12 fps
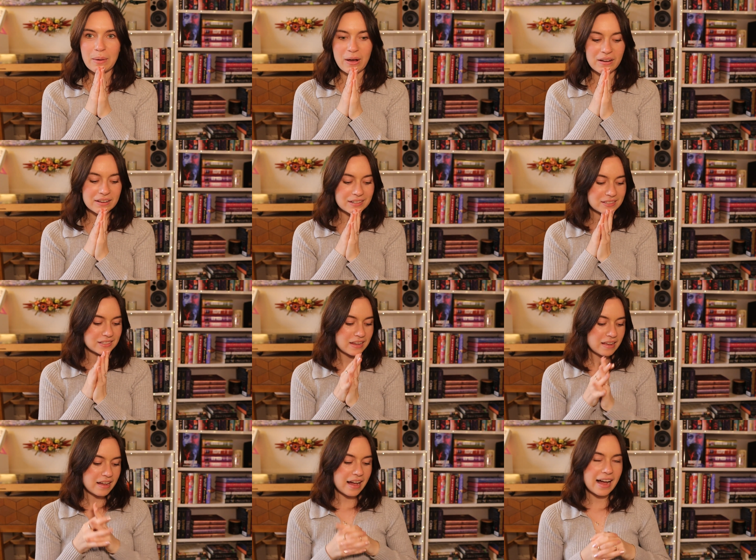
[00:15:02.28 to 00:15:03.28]
box.
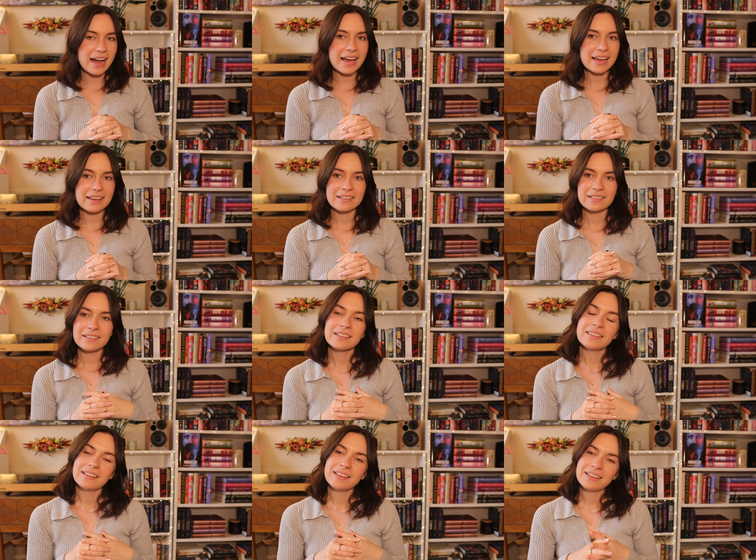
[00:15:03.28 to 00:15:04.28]
I
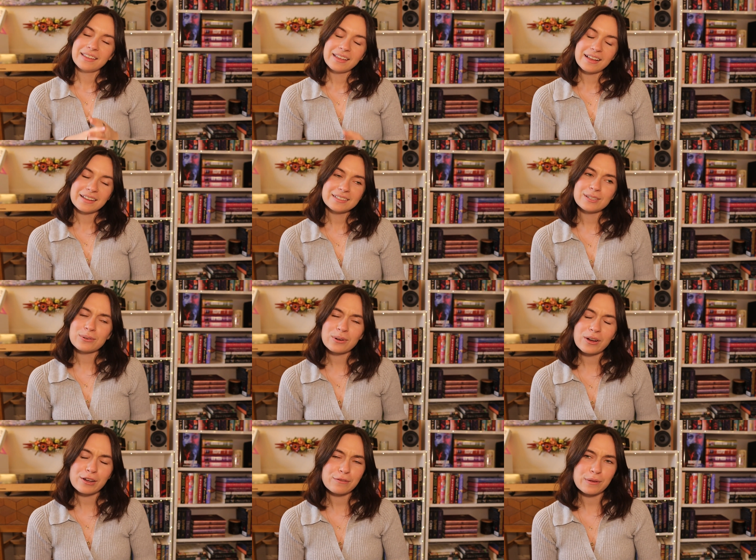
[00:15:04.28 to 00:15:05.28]
don't
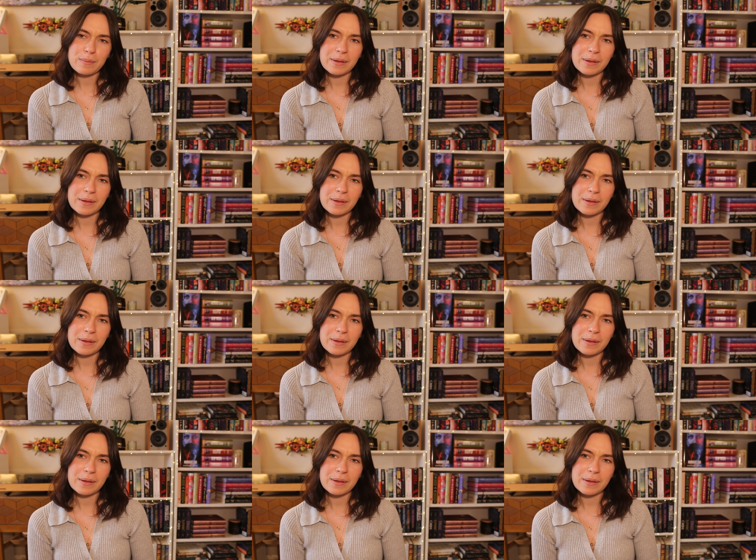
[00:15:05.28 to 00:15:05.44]
know how I feel